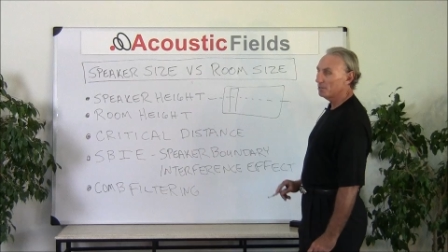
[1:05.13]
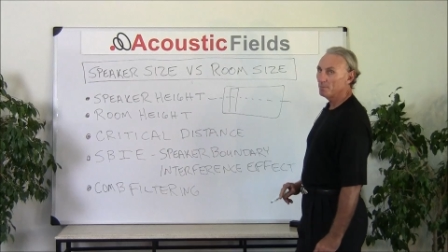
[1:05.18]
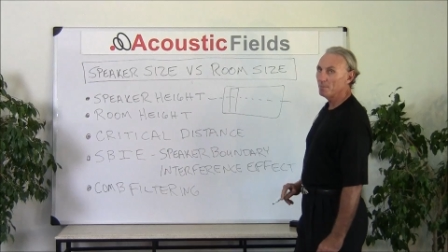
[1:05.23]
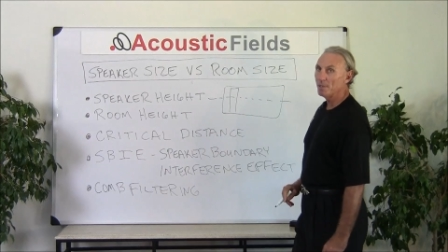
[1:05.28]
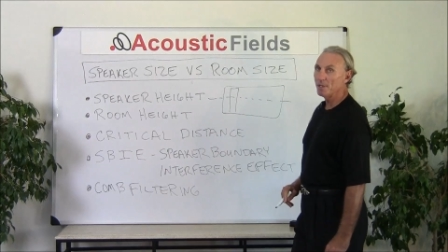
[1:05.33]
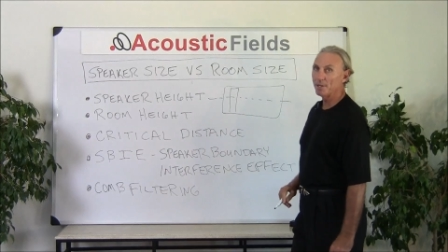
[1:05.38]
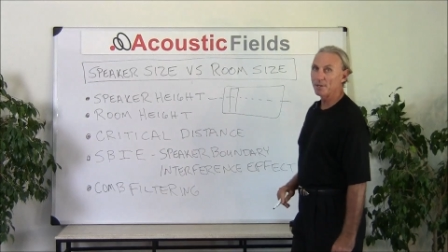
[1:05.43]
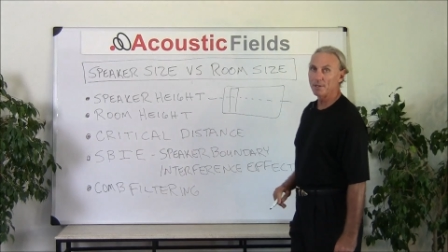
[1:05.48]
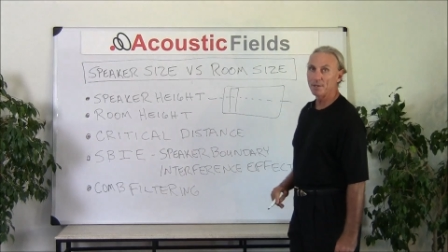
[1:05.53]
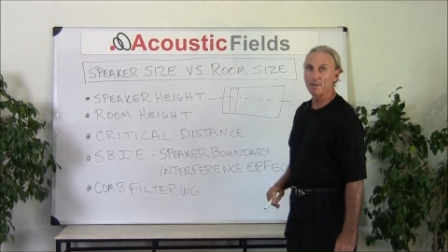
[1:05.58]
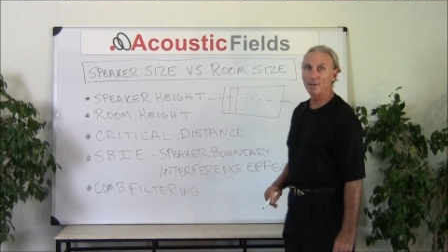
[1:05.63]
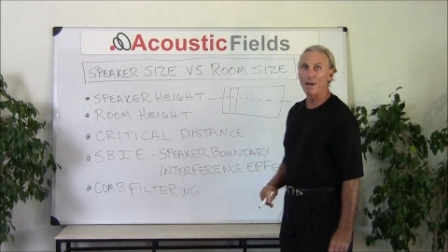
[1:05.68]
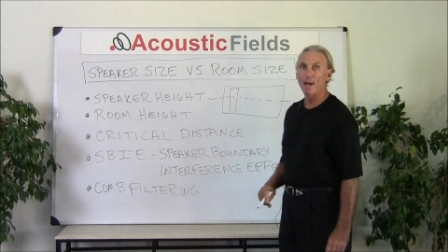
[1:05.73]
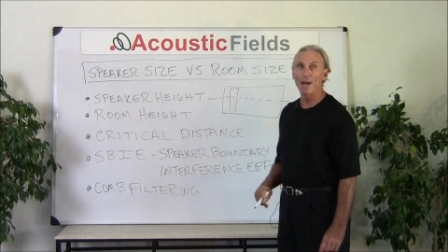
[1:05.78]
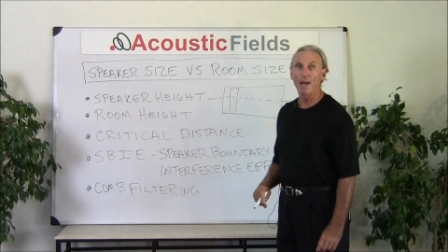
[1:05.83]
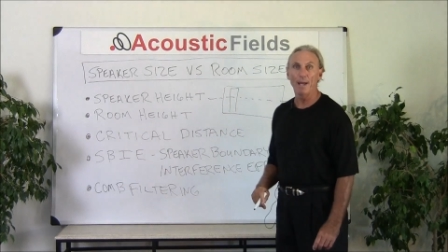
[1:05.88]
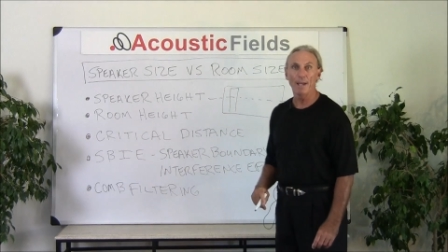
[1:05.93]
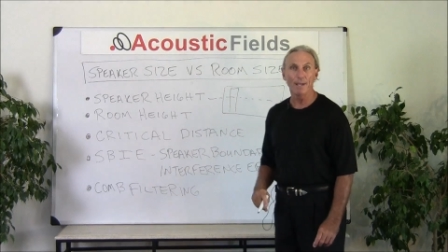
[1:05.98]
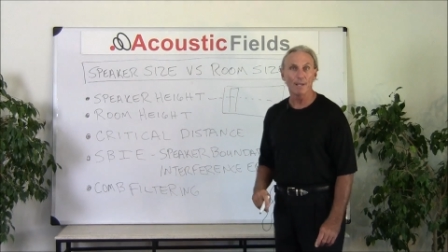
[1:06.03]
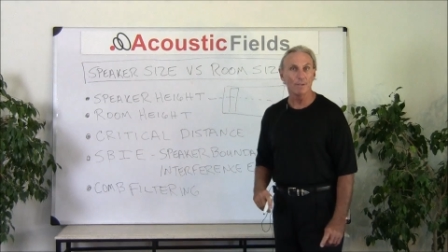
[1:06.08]
the speaker
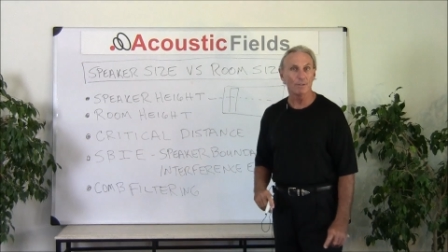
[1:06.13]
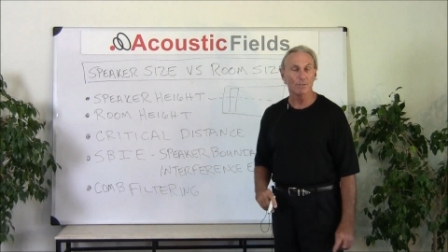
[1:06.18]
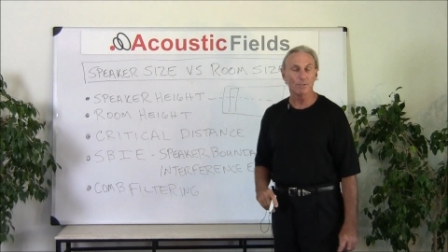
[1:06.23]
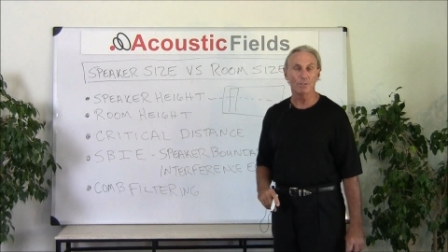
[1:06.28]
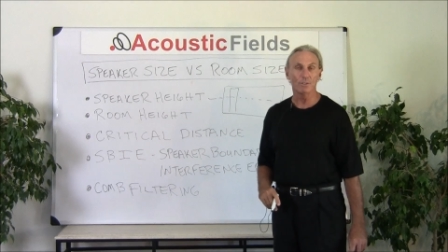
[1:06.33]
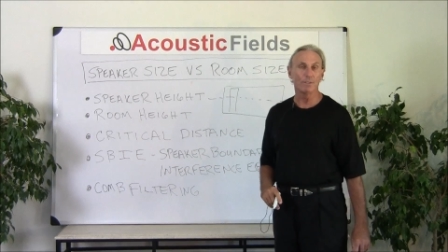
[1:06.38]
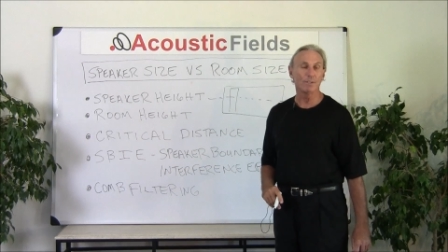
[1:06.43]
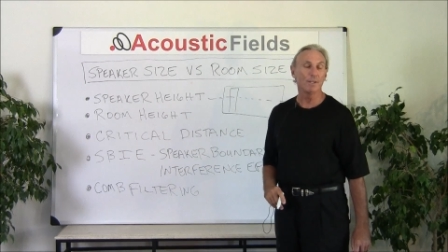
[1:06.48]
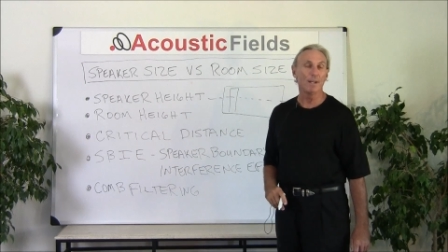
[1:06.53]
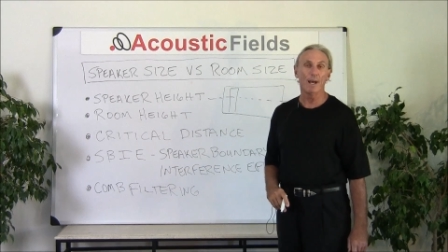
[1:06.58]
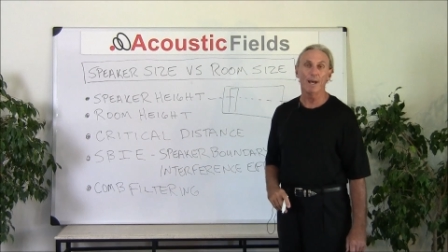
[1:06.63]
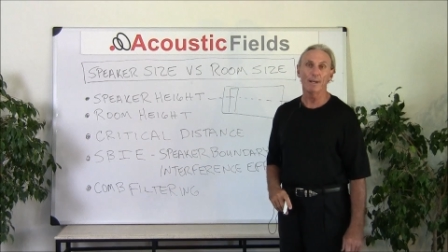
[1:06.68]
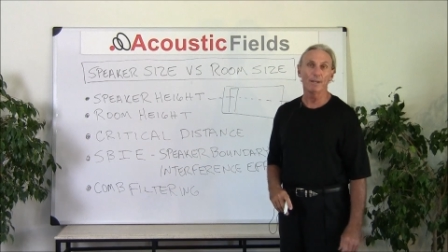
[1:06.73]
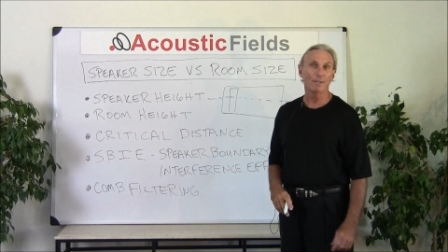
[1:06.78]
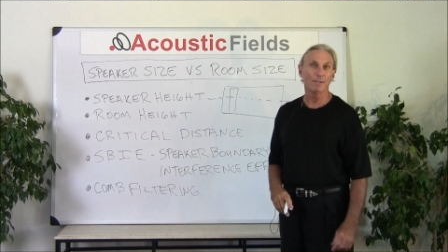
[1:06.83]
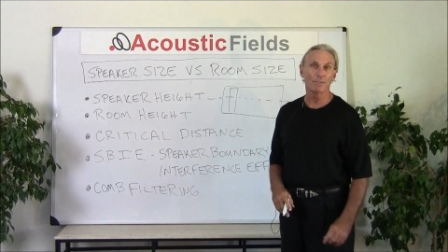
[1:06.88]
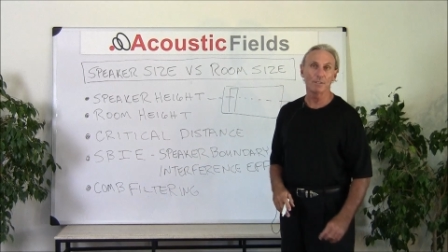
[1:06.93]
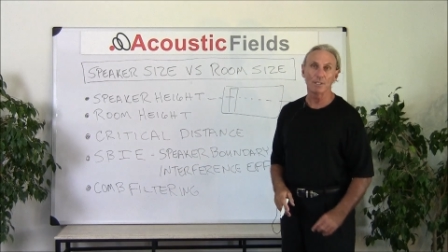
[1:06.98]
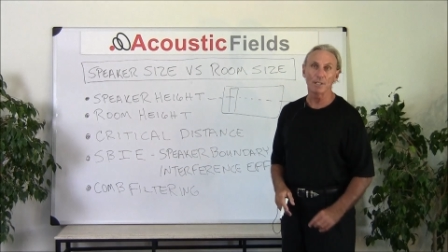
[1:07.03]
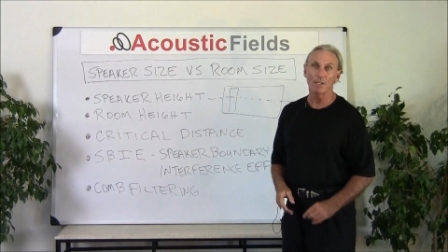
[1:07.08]
height should
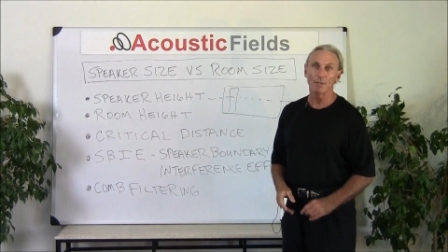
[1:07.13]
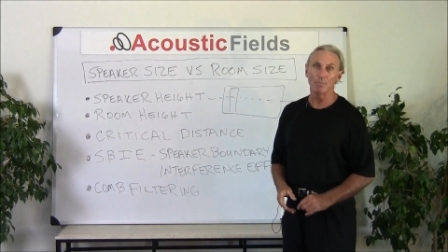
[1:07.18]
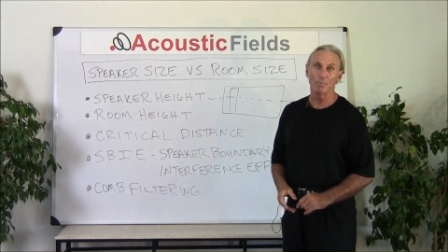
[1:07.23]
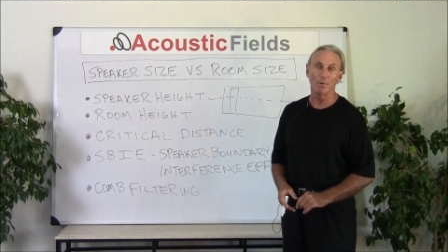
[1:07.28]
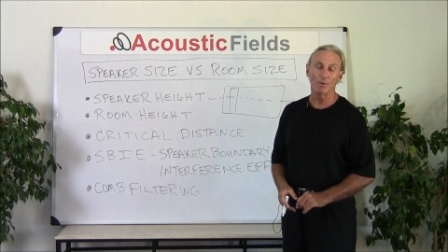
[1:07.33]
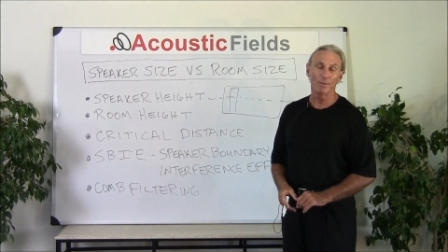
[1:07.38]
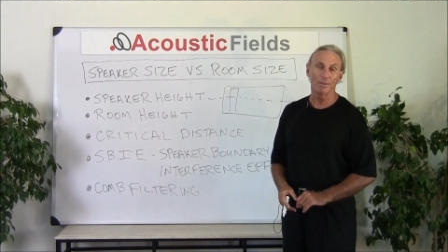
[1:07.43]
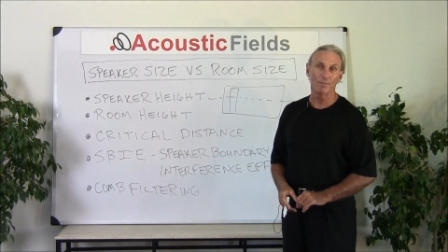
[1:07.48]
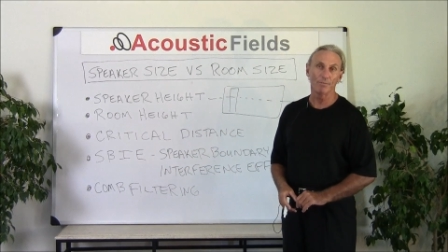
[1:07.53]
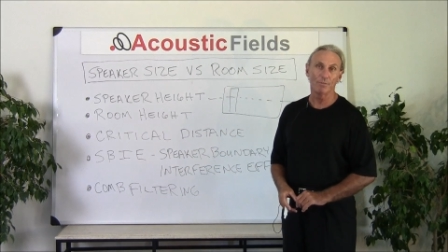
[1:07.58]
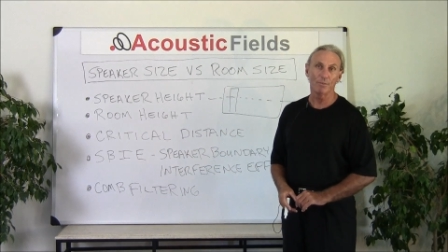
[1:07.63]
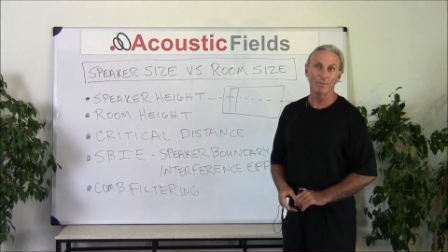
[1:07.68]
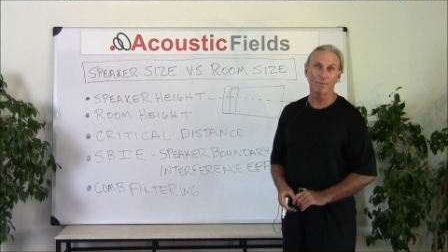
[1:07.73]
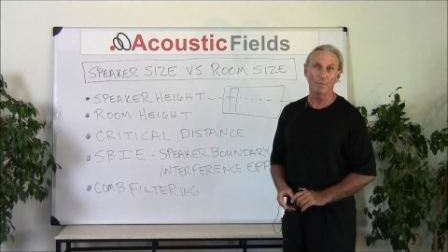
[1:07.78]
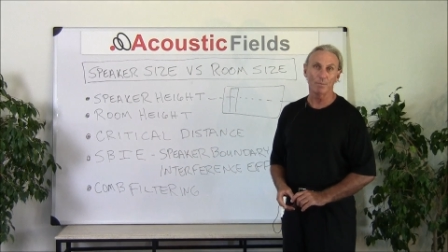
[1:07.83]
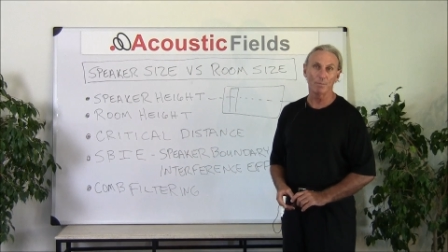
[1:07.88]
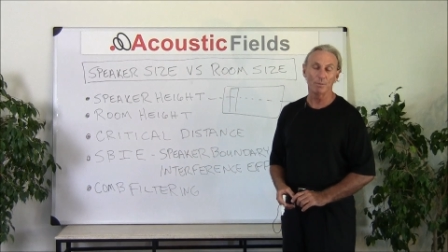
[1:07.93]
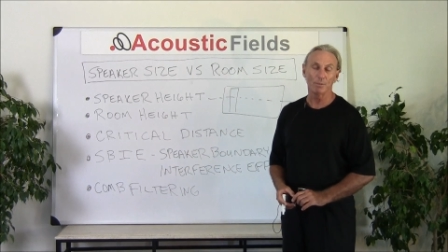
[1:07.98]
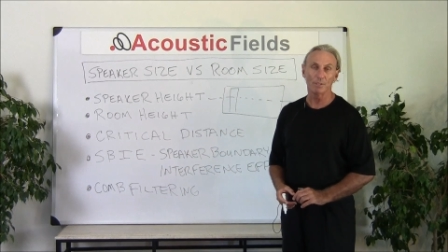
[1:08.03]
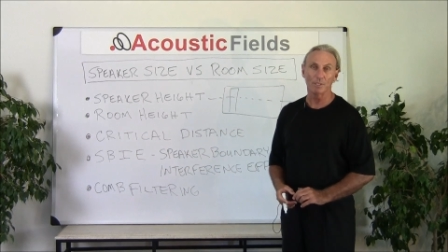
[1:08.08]
not exceed more than
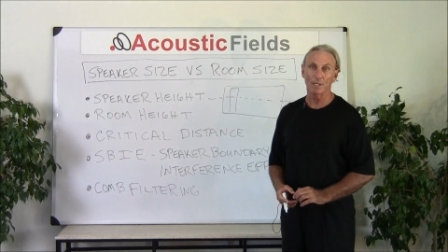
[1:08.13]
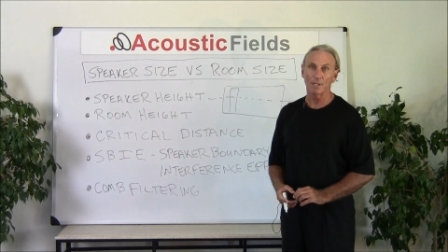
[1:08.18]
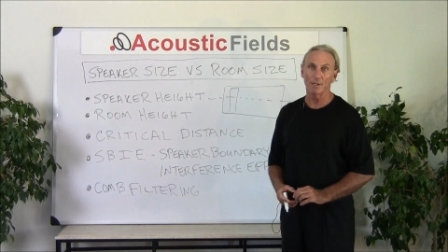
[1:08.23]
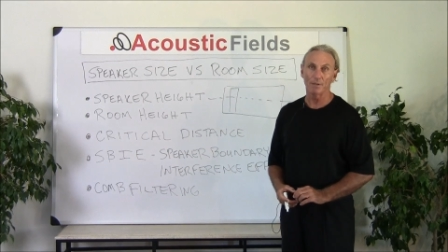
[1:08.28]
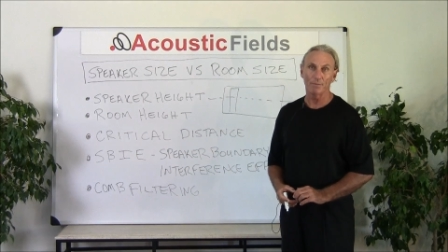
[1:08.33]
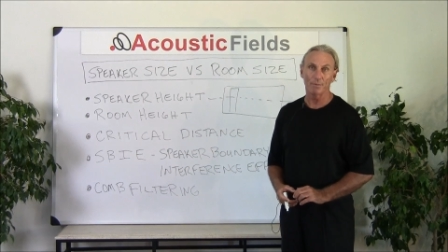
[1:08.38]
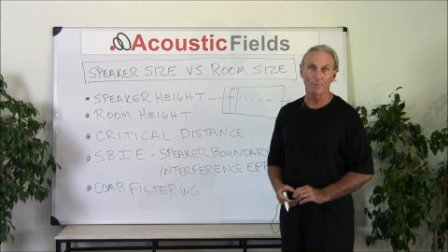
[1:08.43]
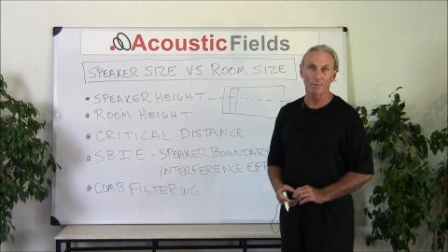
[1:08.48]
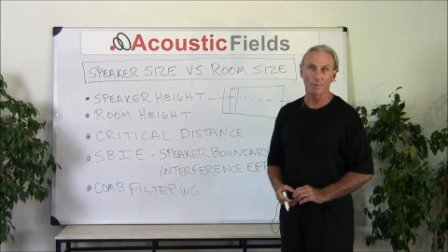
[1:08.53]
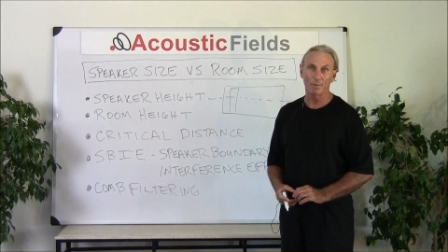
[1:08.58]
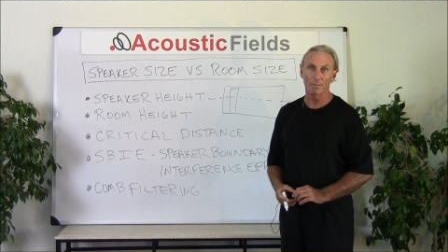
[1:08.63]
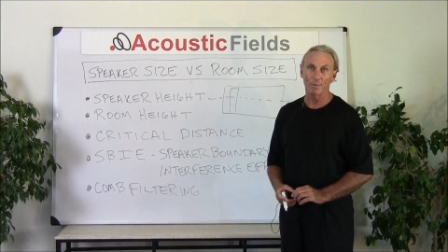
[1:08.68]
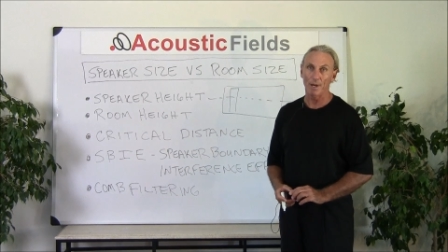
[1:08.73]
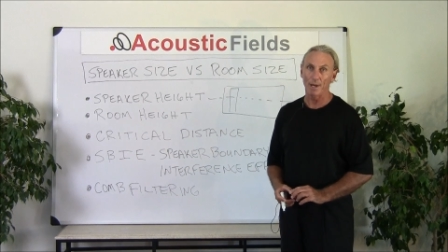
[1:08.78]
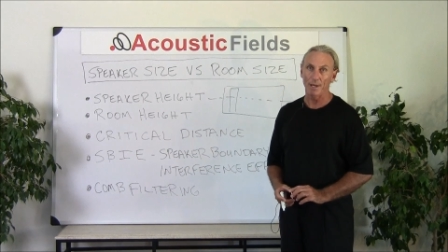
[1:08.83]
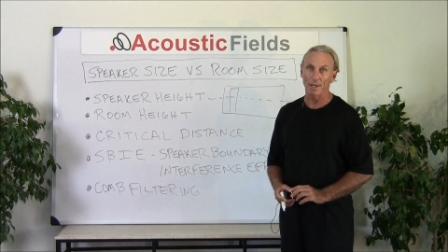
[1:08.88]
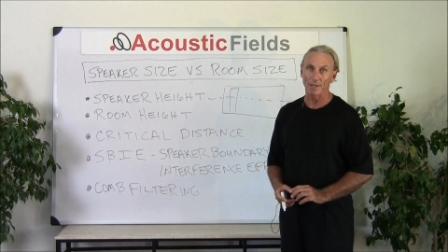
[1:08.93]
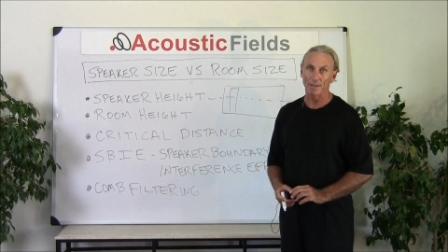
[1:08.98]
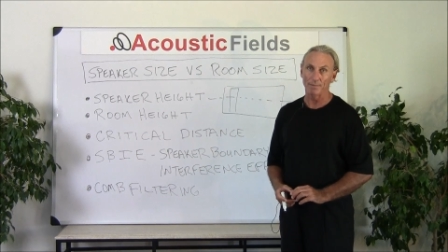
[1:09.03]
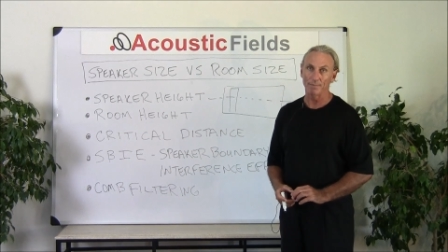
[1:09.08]
50% of the room
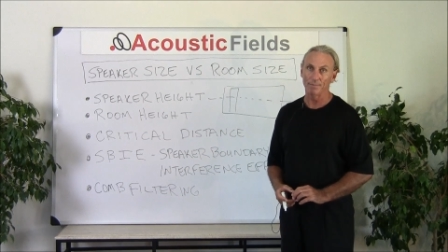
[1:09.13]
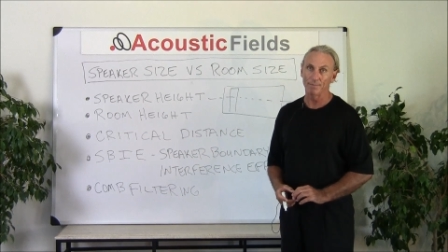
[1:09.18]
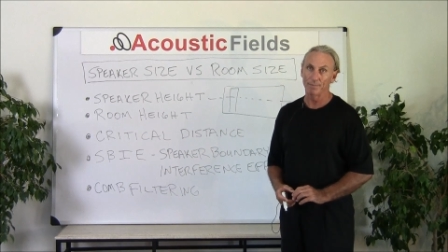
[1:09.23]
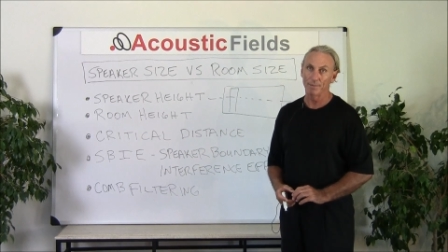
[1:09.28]
height.